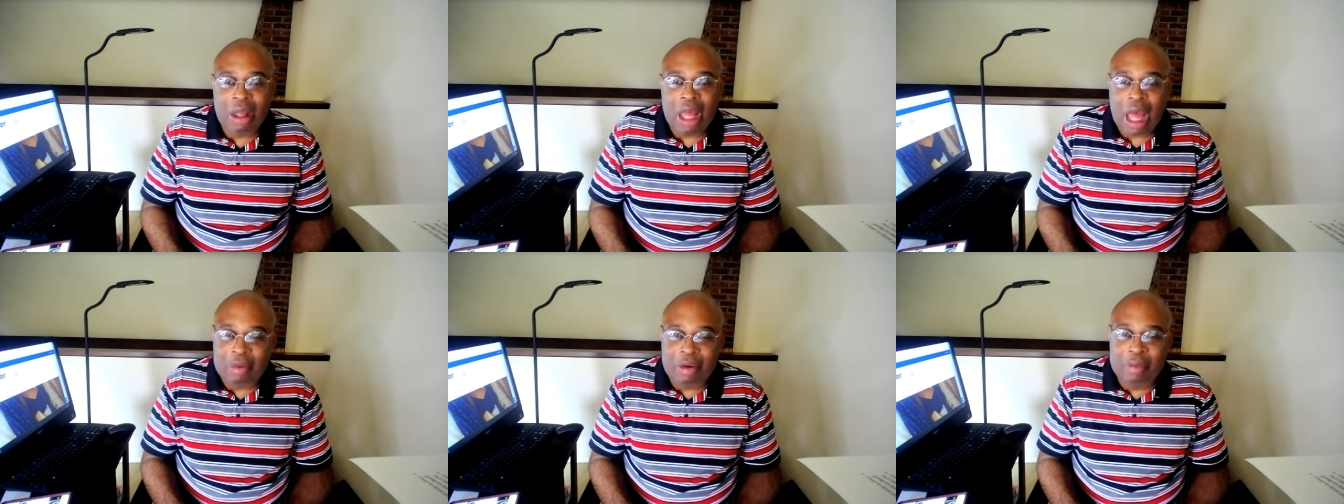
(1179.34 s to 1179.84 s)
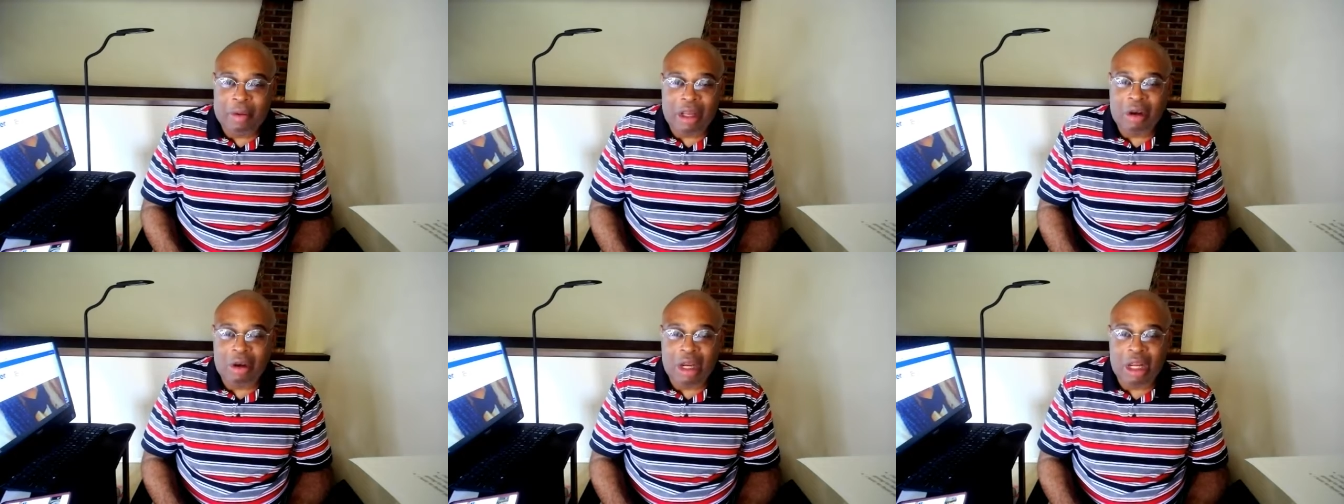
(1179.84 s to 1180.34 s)
I'm just picking
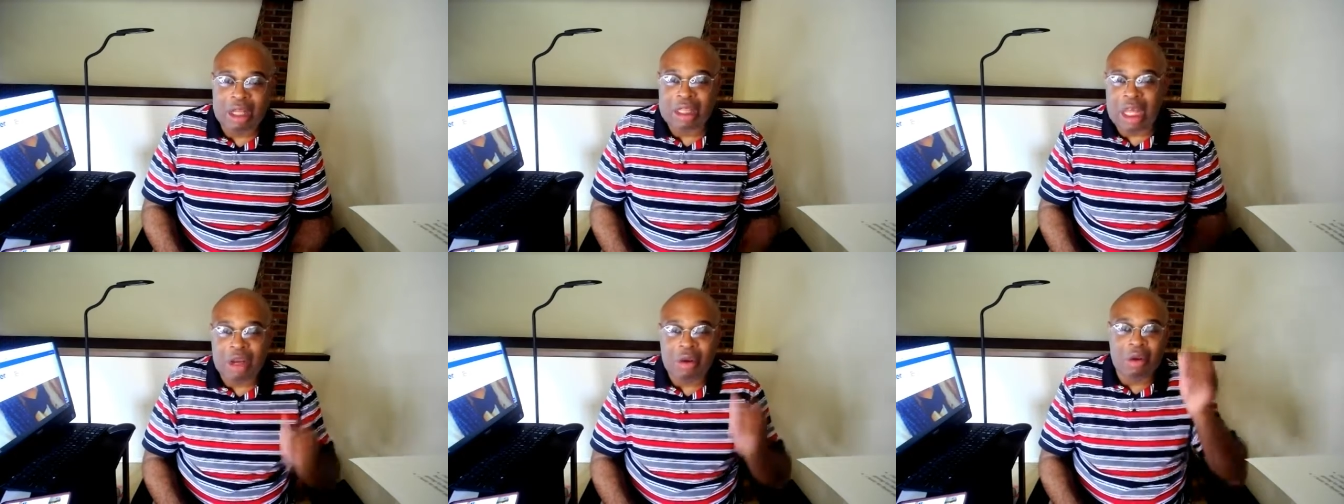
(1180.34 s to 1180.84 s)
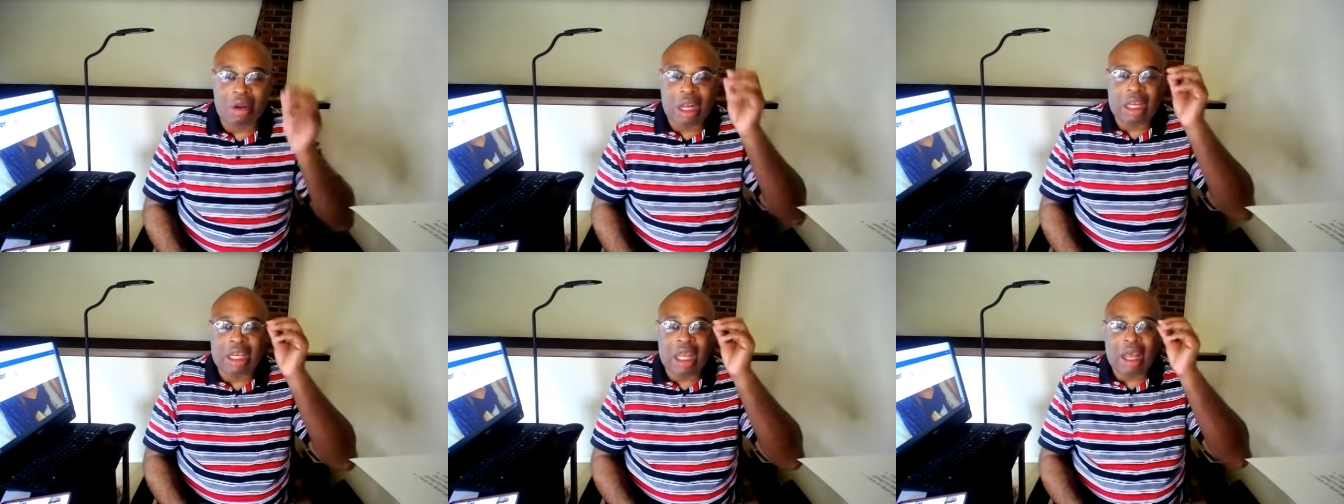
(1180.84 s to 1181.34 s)
on us because I know a
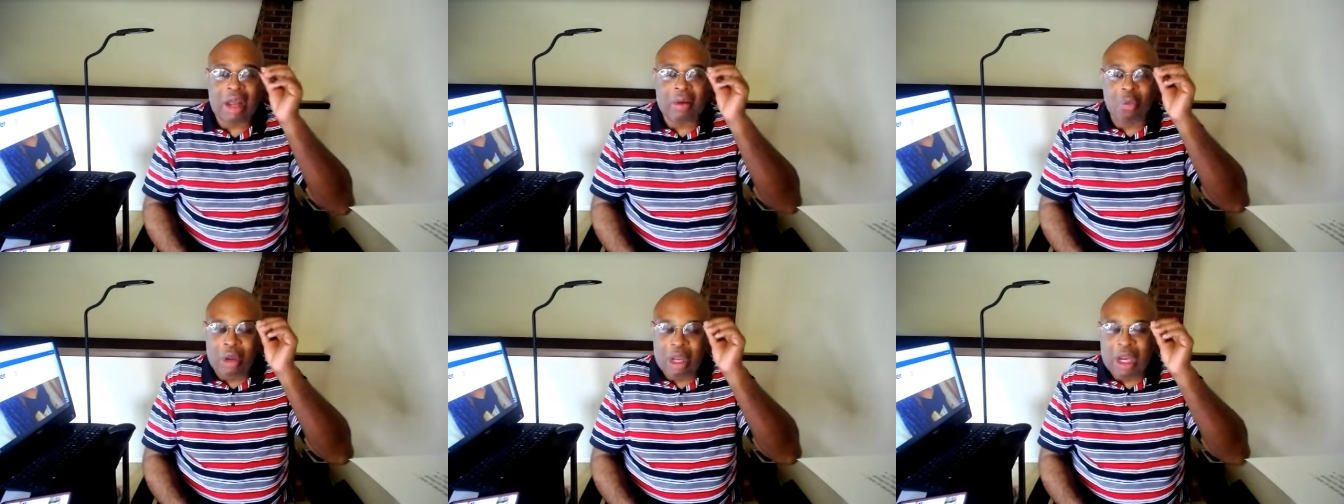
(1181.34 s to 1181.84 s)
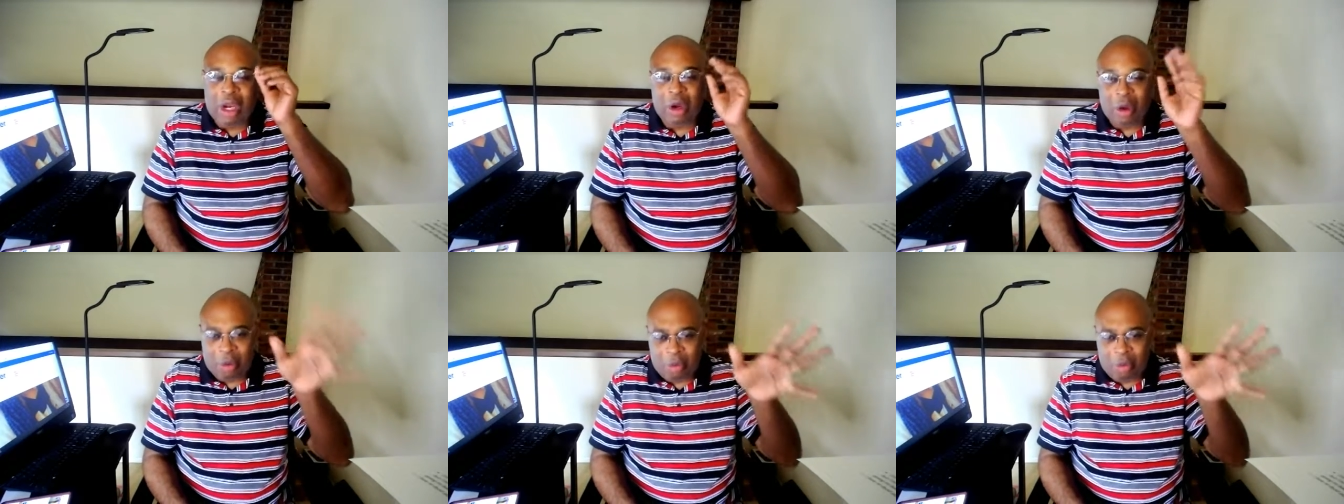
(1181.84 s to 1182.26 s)
lot of times we're